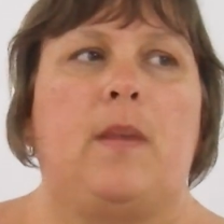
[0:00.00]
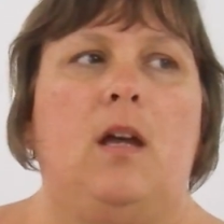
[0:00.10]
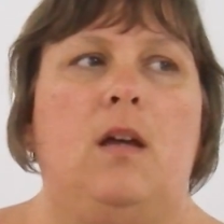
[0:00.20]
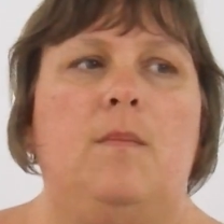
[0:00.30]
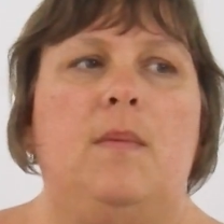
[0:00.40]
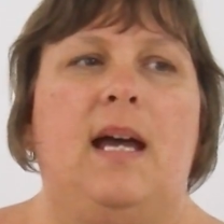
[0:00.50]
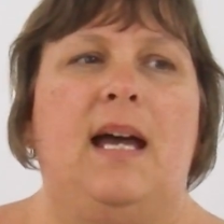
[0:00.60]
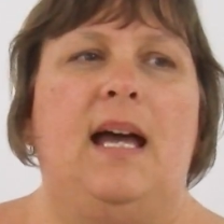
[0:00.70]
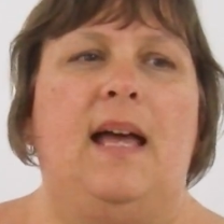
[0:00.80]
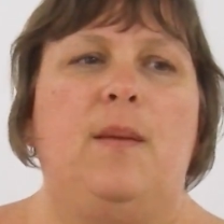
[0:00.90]
and
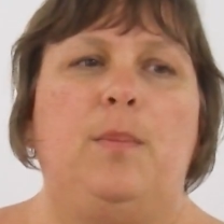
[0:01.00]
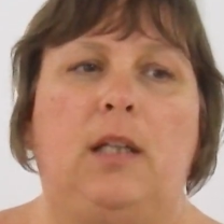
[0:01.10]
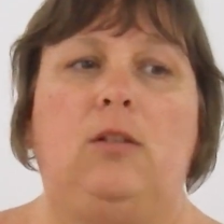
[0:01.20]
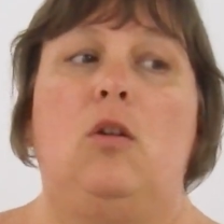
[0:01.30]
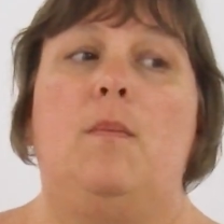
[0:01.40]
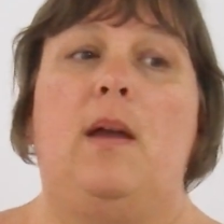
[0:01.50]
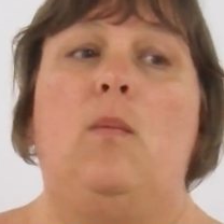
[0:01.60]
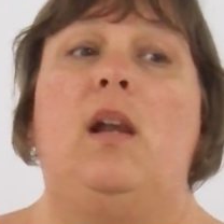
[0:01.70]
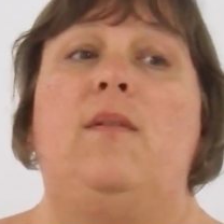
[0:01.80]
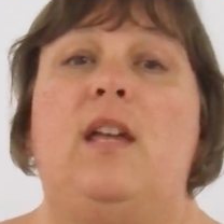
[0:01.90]
the blood clot may
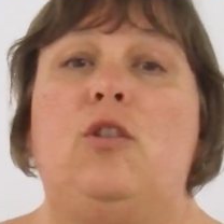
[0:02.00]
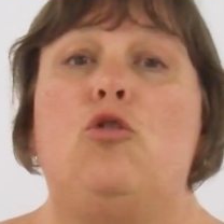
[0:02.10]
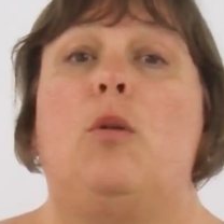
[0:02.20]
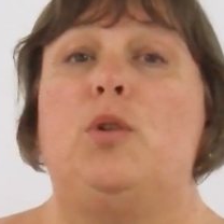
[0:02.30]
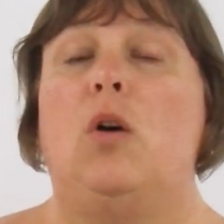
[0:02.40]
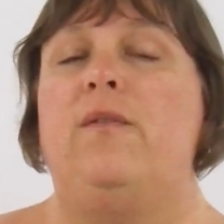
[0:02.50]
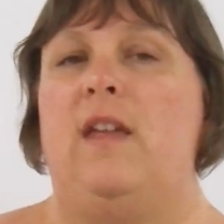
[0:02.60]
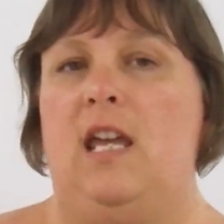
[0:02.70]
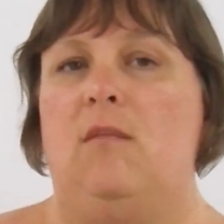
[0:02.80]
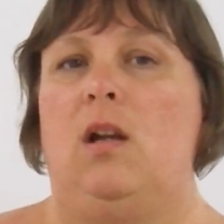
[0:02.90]
well have then dropped off
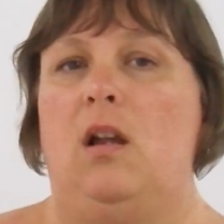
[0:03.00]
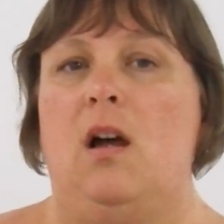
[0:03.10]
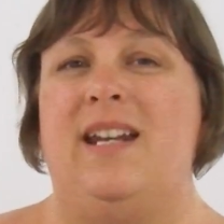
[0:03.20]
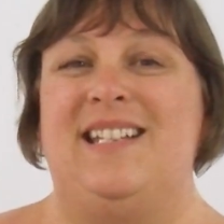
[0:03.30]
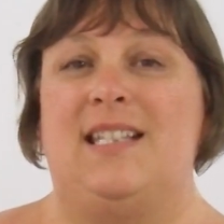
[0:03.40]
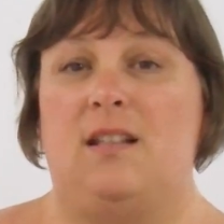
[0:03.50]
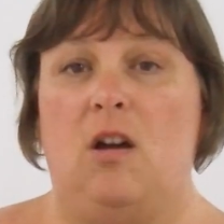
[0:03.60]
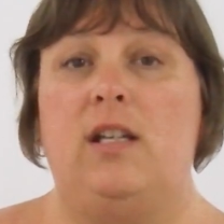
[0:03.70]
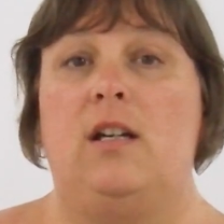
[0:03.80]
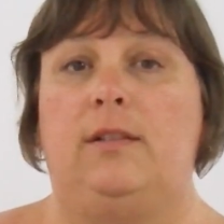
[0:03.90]
the Hickman line
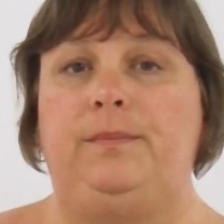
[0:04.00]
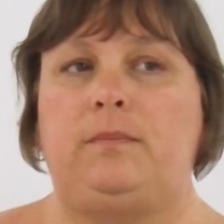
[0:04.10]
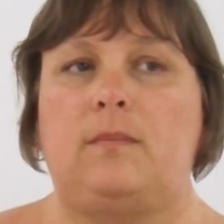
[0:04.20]
inside her,